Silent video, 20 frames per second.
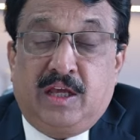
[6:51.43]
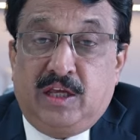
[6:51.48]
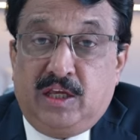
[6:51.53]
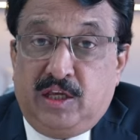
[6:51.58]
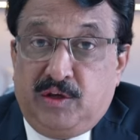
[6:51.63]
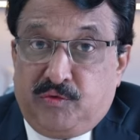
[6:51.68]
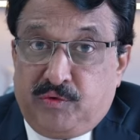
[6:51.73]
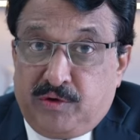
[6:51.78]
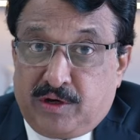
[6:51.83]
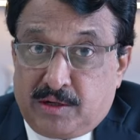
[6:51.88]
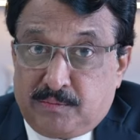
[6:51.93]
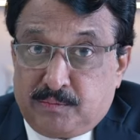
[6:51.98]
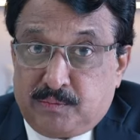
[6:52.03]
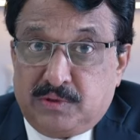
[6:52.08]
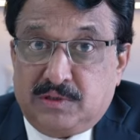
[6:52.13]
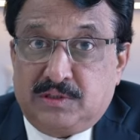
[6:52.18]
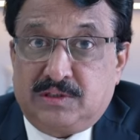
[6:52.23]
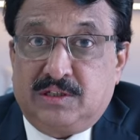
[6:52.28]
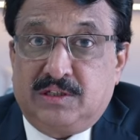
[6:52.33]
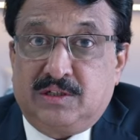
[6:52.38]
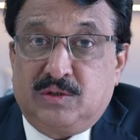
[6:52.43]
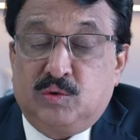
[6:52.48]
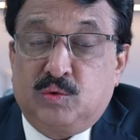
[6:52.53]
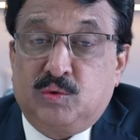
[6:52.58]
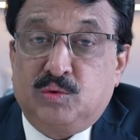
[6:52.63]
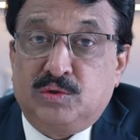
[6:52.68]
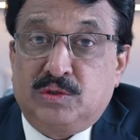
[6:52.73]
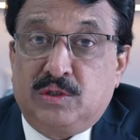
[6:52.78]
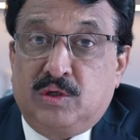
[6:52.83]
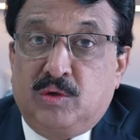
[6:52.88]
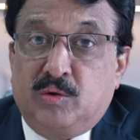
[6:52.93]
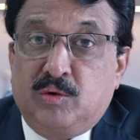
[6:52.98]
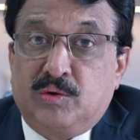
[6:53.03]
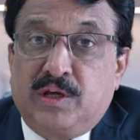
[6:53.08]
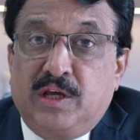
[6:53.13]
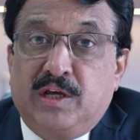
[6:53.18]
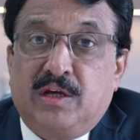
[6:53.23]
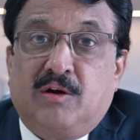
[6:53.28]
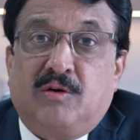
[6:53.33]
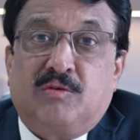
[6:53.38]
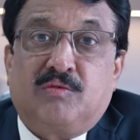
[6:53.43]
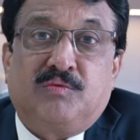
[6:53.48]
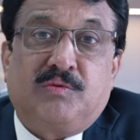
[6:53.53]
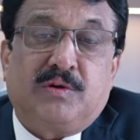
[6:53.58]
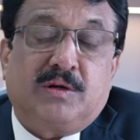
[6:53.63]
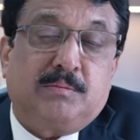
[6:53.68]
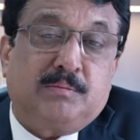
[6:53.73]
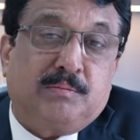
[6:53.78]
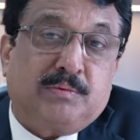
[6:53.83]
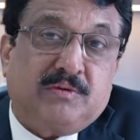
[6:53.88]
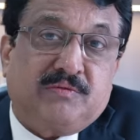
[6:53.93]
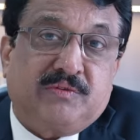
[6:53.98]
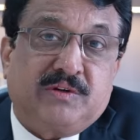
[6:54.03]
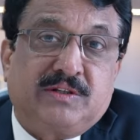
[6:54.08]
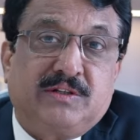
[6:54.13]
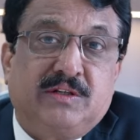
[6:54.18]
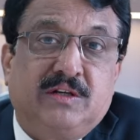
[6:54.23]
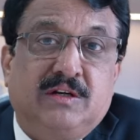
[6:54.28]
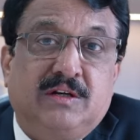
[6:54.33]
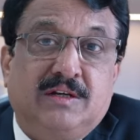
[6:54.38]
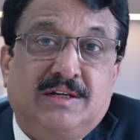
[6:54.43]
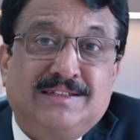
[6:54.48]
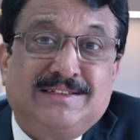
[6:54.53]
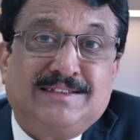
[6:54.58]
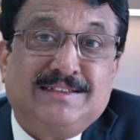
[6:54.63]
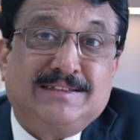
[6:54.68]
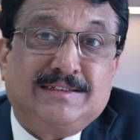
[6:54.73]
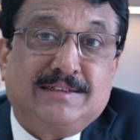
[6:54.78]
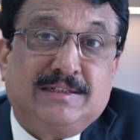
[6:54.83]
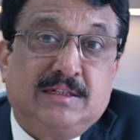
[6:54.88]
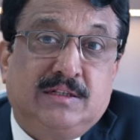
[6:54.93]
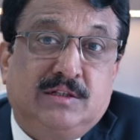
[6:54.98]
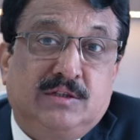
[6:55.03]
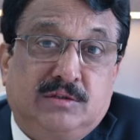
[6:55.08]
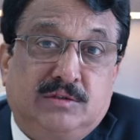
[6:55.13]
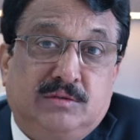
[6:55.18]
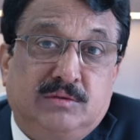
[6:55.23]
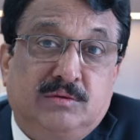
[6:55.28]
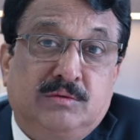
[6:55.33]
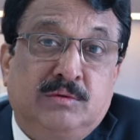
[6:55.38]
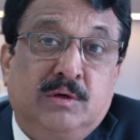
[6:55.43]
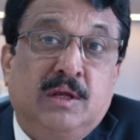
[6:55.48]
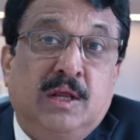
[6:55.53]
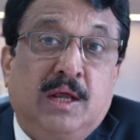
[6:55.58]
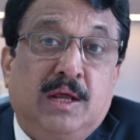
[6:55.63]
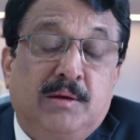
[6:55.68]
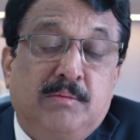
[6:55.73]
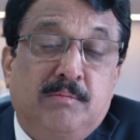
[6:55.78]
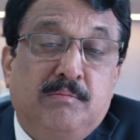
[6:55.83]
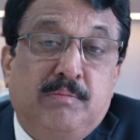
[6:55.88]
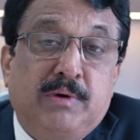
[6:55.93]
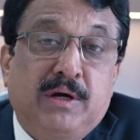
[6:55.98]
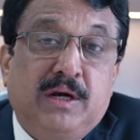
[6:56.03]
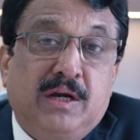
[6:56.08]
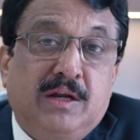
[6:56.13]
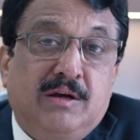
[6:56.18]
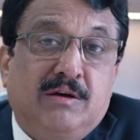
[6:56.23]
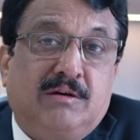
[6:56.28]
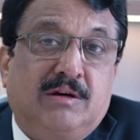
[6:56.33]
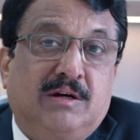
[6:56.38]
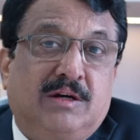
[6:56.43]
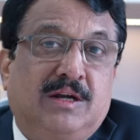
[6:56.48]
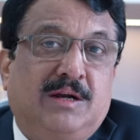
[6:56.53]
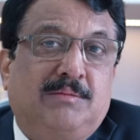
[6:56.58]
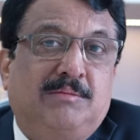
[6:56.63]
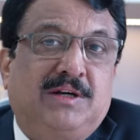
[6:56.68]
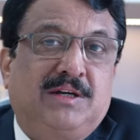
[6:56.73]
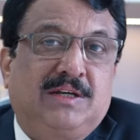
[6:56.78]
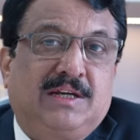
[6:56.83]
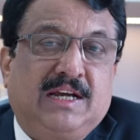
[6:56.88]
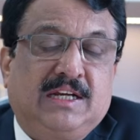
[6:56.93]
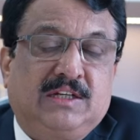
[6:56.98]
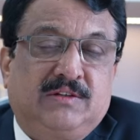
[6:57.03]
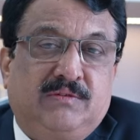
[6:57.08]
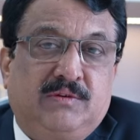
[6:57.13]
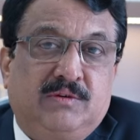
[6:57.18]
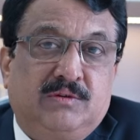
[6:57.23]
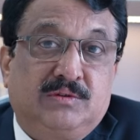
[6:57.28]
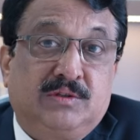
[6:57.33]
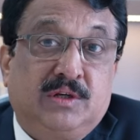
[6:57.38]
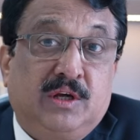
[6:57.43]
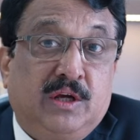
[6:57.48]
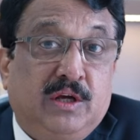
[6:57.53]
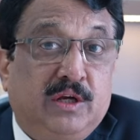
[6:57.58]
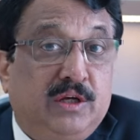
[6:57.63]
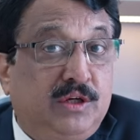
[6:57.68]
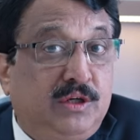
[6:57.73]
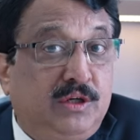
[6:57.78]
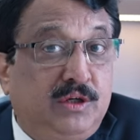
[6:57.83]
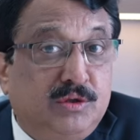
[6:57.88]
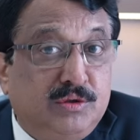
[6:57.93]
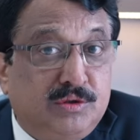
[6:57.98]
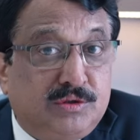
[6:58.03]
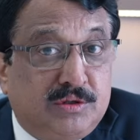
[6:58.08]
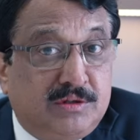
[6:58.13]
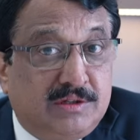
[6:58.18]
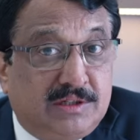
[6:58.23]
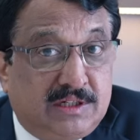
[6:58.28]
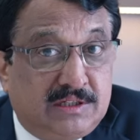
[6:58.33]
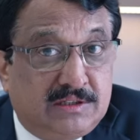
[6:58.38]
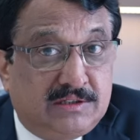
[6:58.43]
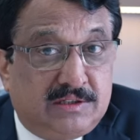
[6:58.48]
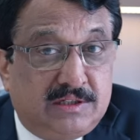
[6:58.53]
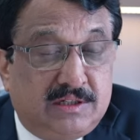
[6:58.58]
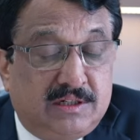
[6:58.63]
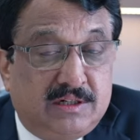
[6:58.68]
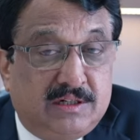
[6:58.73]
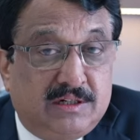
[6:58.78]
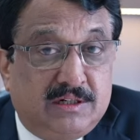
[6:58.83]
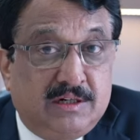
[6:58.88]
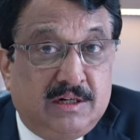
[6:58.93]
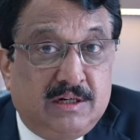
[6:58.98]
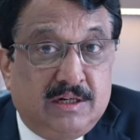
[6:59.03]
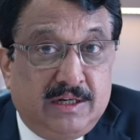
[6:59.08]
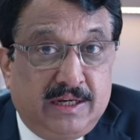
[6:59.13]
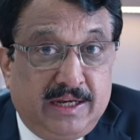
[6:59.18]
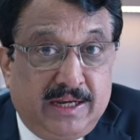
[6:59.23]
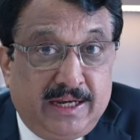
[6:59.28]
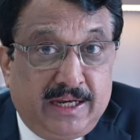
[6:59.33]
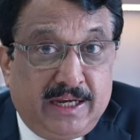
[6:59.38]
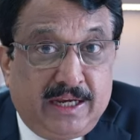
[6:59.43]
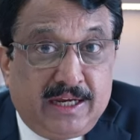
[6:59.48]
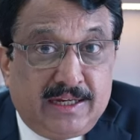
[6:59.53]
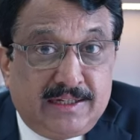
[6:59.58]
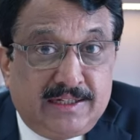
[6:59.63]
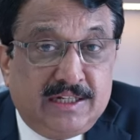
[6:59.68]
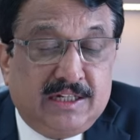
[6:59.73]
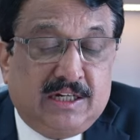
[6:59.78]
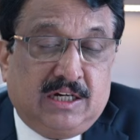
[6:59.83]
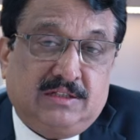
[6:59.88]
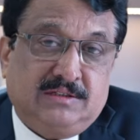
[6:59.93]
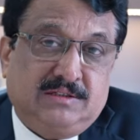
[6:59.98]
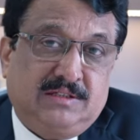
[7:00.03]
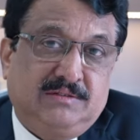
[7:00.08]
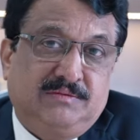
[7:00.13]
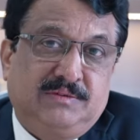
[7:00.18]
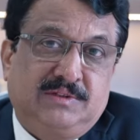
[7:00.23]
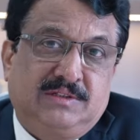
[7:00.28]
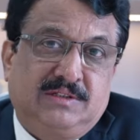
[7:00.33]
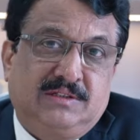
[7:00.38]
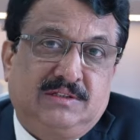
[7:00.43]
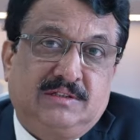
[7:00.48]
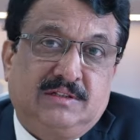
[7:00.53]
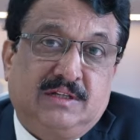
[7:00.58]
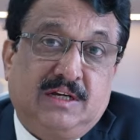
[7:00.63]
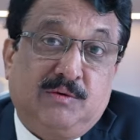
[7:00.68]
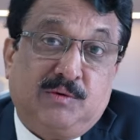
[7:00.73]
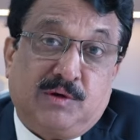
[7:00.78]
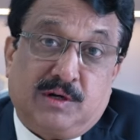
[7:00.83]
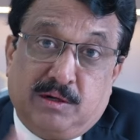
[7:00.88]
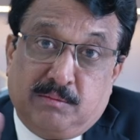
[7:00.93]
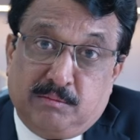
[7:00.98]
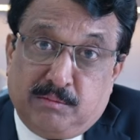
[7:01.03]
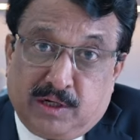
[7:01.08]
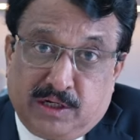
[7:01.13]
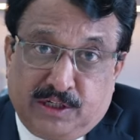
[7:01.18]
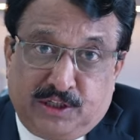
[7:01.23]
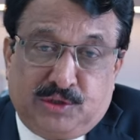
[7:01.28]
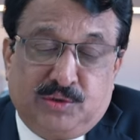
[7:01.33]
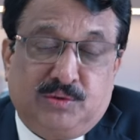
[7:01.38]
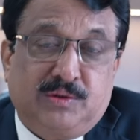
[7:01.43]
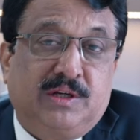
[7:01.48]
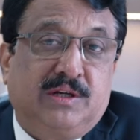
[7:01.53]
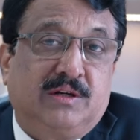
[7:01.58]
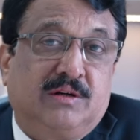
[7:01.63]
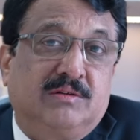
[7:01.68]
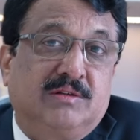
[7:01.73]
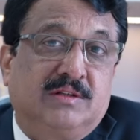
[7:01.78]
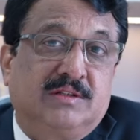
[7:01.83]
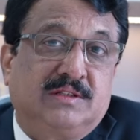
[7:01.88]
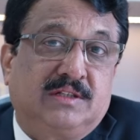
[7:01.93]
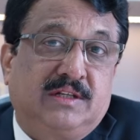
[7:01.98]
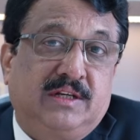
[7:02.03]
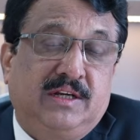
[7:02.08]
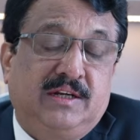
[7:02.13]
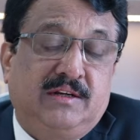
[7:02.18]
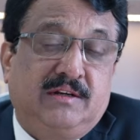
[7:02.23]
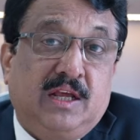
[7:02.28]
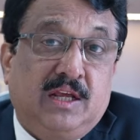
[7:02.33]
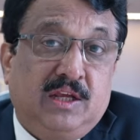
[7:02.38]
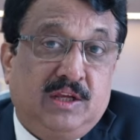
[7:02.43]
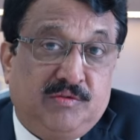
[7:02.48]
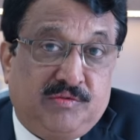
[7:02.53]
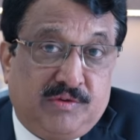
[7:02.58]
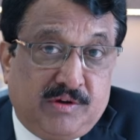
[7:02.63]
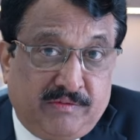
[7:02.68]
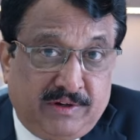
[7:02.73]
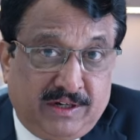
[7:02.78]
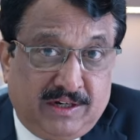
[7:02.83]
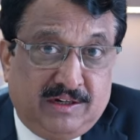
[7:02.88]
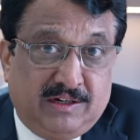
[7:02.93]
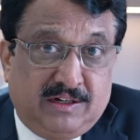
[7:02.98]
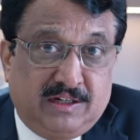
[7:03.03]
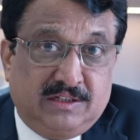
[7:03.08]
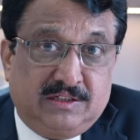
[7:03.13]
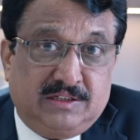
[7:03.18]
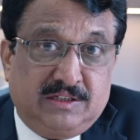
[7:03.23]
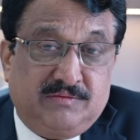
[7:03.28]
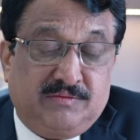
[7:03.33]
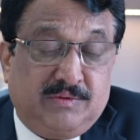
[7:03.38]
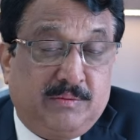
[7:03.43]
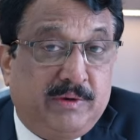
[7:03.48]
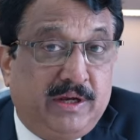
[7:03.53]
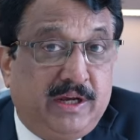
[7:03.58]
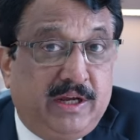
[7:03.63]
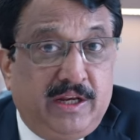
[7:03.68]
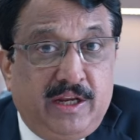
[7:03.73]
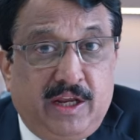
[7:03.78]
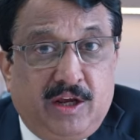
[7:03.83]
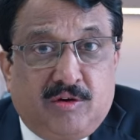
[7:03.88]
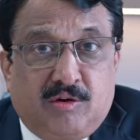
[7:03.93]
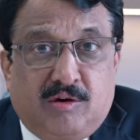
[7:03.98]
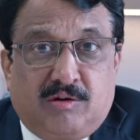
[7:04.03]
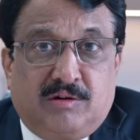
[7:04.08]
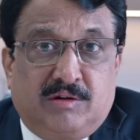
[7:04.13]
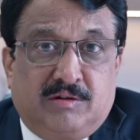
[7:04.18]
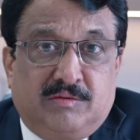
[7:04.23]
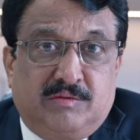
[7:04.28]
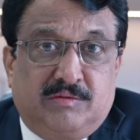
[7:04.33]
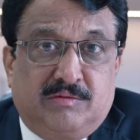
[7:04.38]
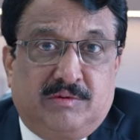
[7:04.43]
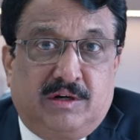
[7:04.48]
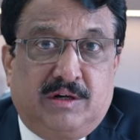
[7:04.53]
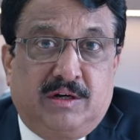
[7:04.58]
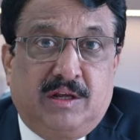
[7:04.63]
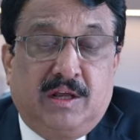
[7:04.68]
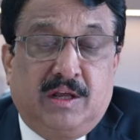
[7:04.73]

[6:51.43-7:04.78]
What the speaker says: If you are a person who is looking out for a professional assistant to build your retirement cash flows, you should consider engaging our services. Our number is shown here on the screen. If you have an intention from any corner of the world,